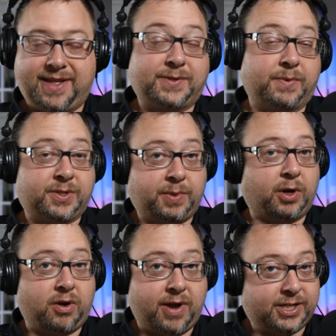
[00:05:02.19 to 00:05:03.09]
That's what
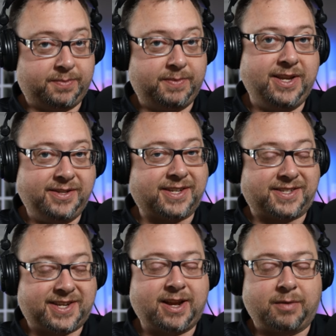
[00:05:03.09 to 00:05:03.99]
Spiro actually means,
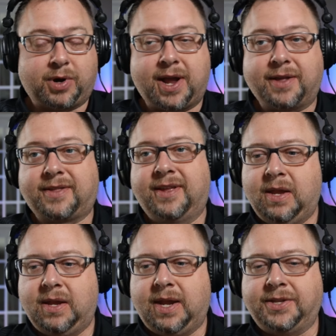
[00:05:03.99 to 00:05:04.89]
is take a breath,
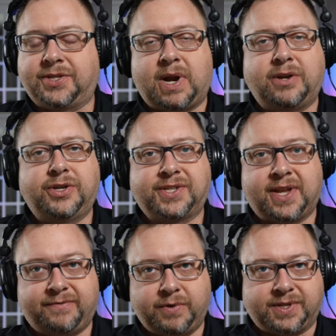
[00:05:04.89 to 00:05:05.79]
and surround
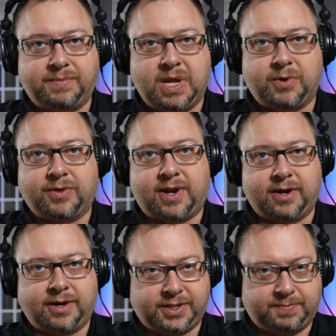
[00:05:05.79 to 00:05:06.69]
yourself with some people that are
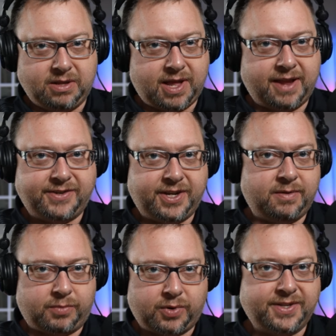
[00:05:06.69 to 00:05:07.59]
going to speak life to
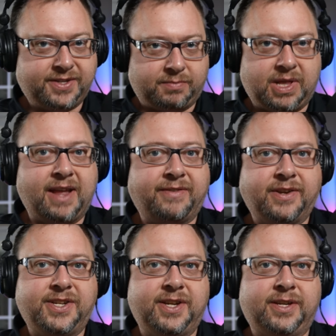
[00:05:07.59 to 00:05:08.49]
you and breathe some life
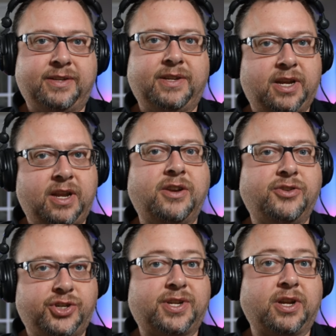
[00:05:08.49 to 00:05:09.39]
into you and
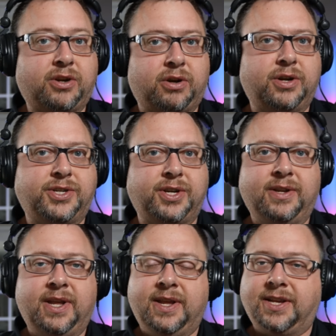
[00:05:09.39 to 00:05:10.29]
just encourage you,
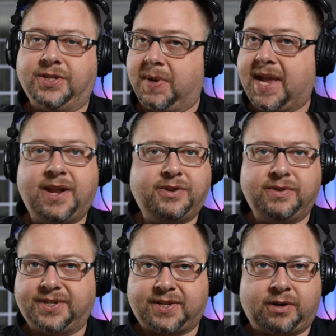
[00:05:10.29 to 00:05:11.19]
because we can't do
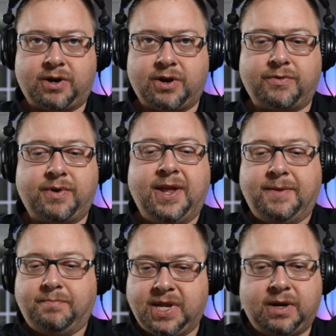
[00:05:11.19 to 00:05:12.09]
this on our own.
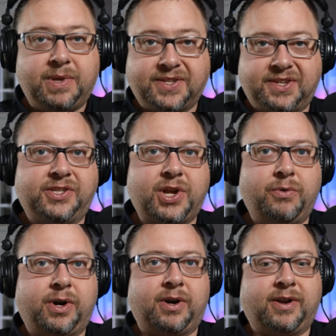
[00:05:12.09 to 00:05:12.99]
Being a business
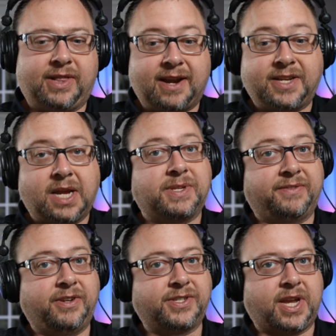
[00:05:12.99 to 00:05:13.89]
owner, a lot of times it
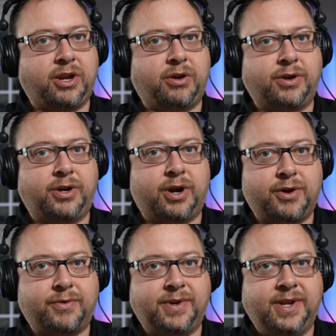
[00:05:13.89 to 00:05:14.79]
feels like you're on your
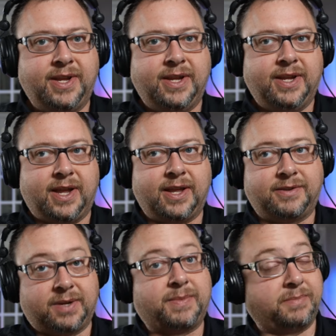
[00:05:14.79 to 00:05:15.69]
own, and
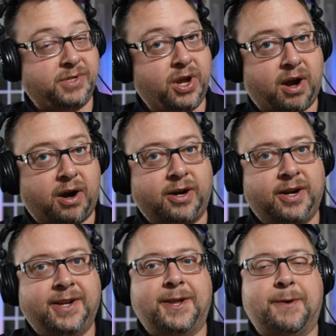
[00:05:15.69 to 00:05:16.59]
sometimes you are,
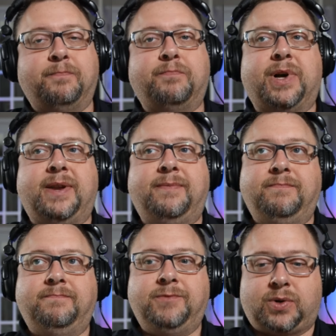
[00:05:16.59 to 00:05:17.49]
but
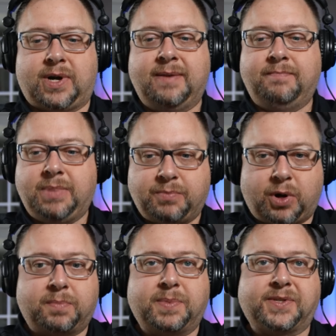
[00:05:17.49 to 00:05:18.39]
try and be
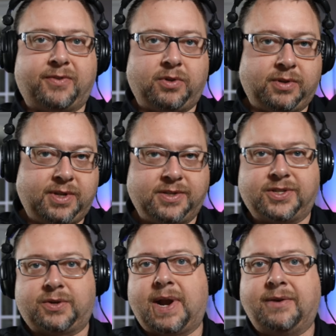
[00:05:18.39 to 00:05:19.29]
purposeful in
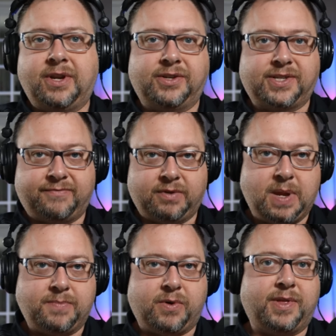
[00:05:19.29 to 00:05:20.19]
surrounding yourself with
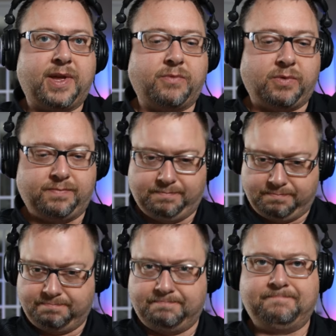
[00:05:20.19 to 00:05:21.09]
people that will
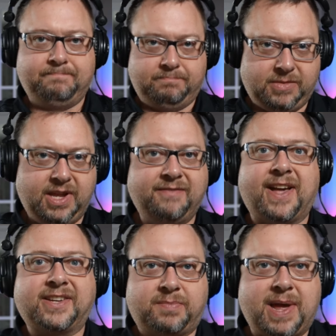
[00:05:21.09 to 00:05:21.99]

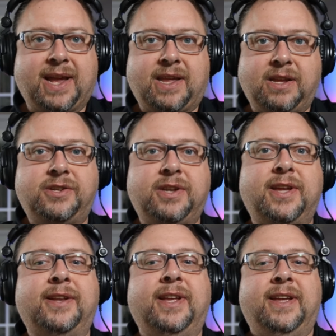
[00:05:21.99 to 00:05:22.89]
invest back into
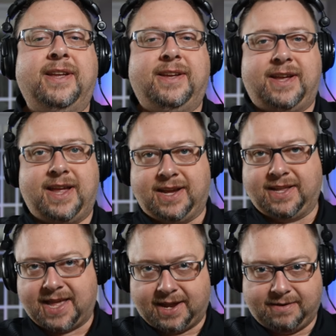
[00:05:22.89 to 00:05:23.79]
you and
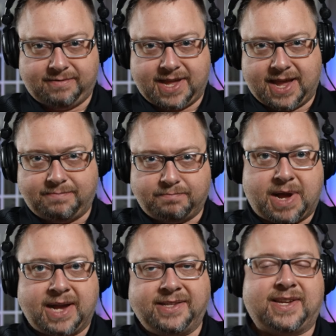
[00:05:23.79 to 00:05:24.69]
get that
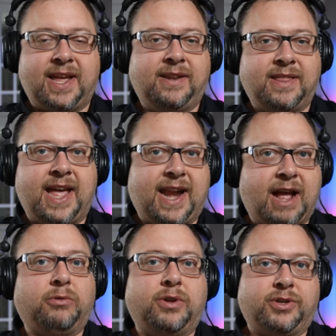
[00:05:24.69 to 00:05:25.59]
mindset and that
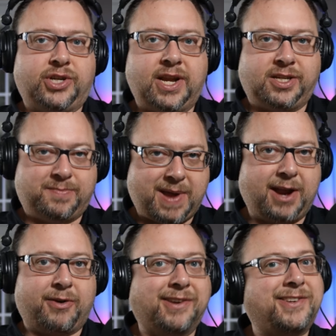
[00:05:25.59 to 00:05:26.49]
outlook changed
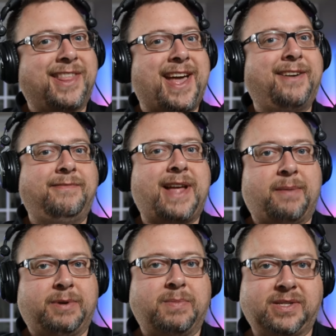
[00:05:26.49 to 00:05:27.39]
back around to that
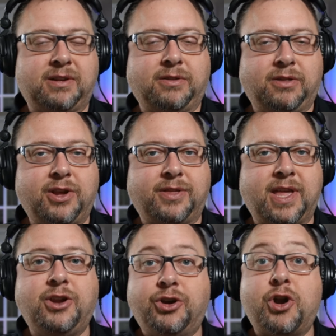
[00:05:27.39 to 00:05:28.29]
optimistic look
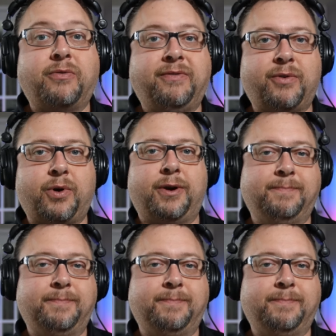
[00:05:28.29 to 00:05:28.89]
that you're known for.